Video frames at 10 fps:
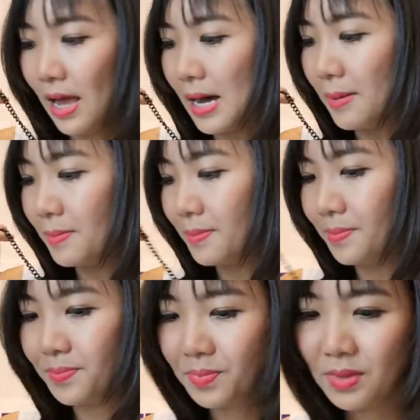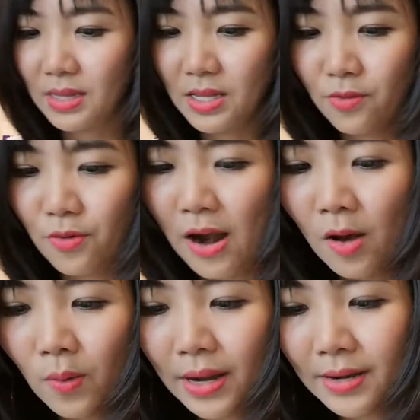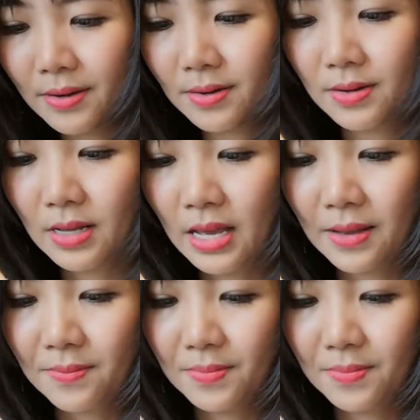the round one. Okay.